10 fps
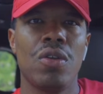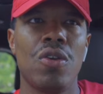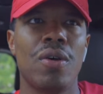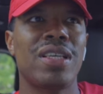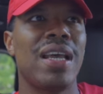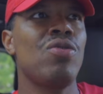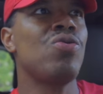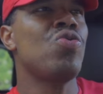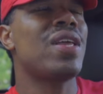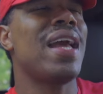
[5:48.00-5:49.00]
you know what I'm saying?
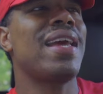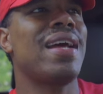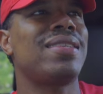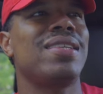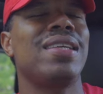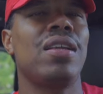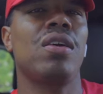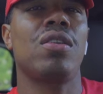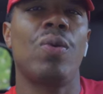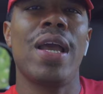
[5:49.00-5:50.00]
You you can't get attention any
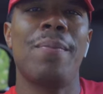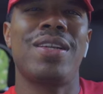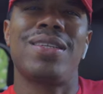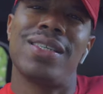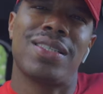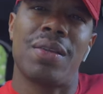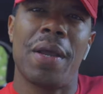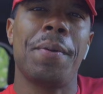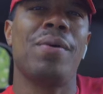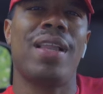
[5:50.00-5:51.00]
other way but just to
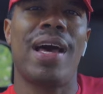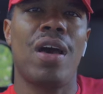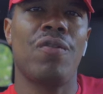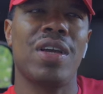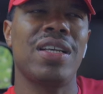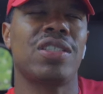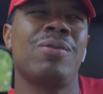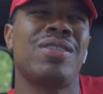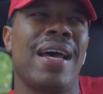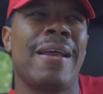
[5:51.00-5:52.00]
make people laugh. It's
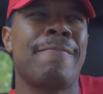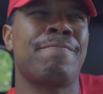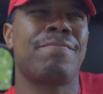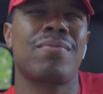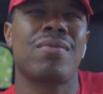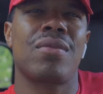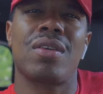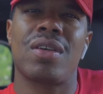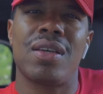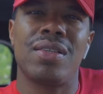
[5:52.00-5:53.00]
almost like,
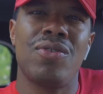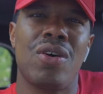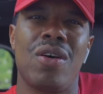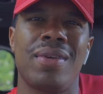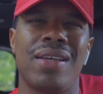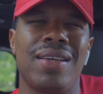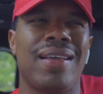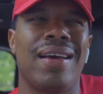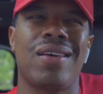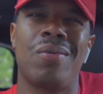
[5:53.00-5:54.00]
you know what I mean?
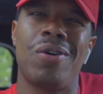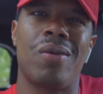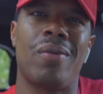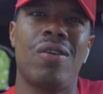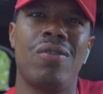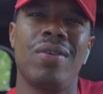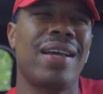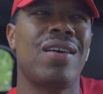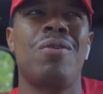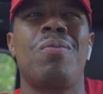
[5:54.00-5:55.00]
Like, come on, bro.
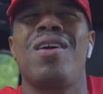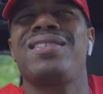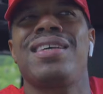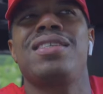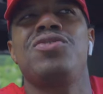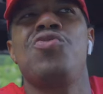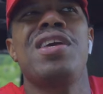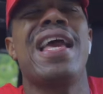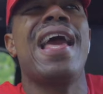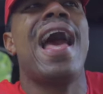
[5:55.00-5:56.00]
Like, come on, bro. It's like you
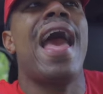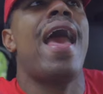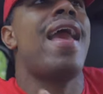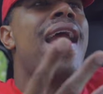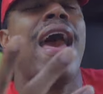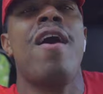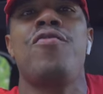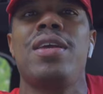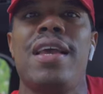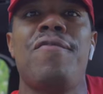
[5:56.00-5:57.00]

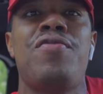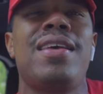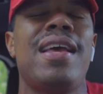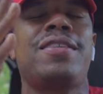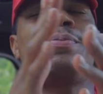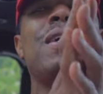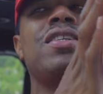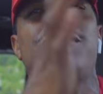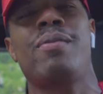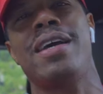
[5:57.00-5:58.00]
every if it
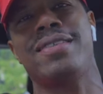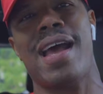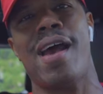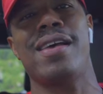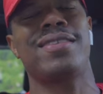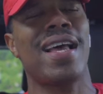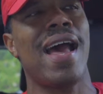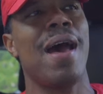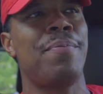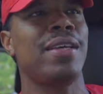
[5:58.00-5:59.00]
especially if somebody's that is that
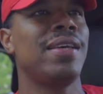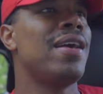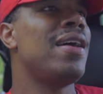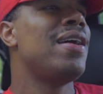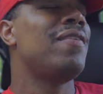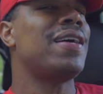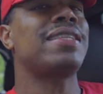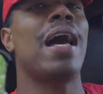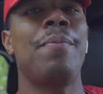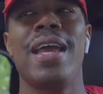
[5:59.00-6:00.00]
happening, if that's
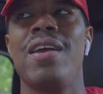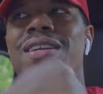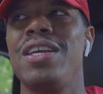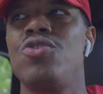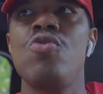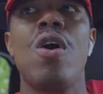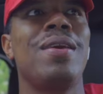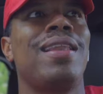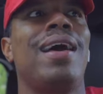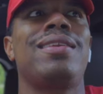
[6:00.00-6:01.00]
happening every day, you gonna
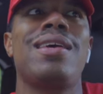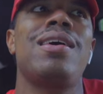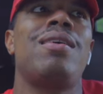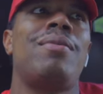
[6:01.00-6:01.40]
be like, damn,